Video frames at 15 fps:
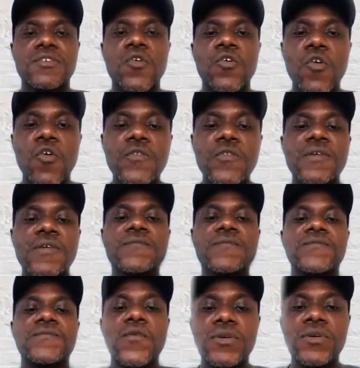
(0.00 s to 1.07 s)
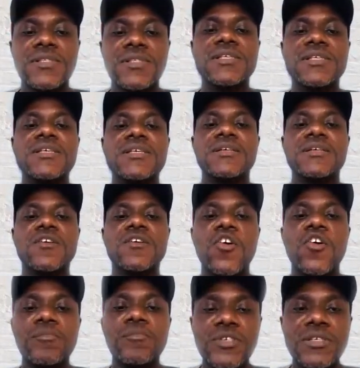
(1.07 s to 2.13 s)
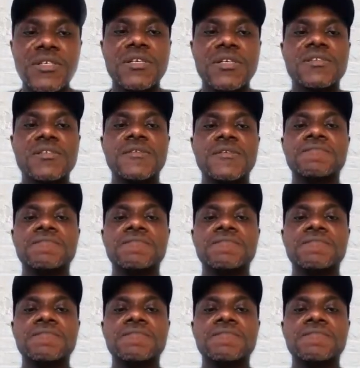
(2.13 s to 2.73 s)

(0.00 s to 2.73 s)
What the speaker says: Over 40 communities